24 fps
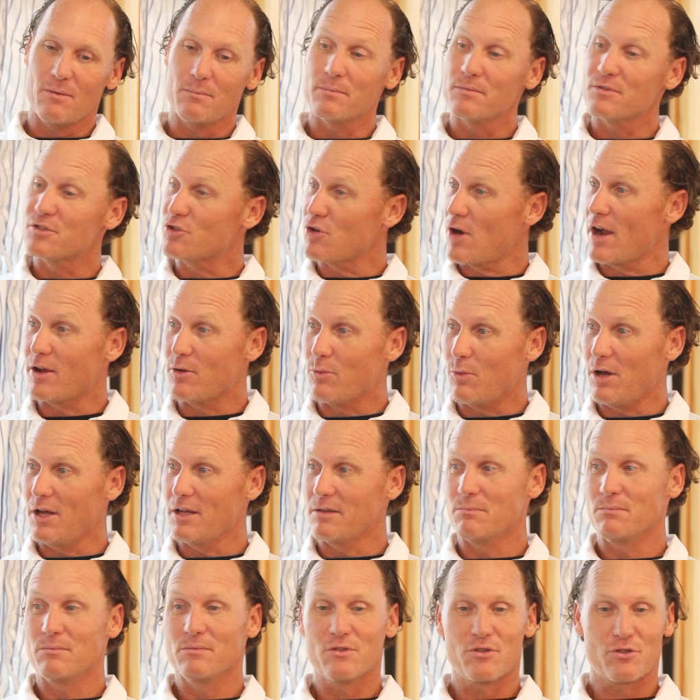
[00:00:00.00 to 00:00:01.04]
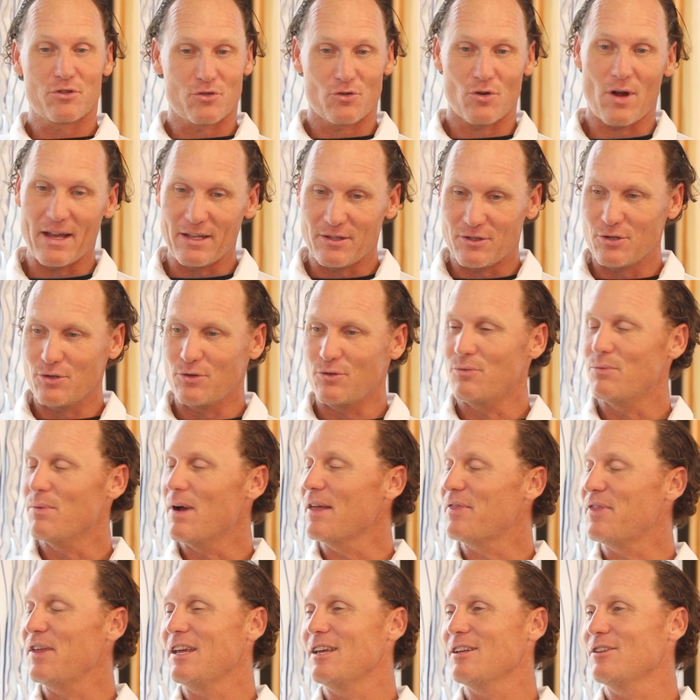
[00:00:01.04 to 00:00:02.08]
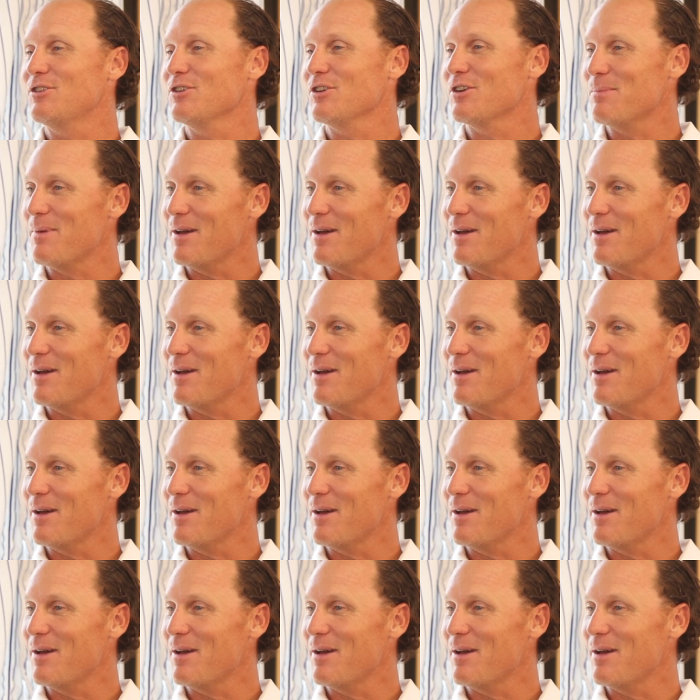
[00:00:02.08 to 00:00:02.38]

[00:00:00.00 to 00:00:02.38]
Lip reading: Strike one, strike two. I think it took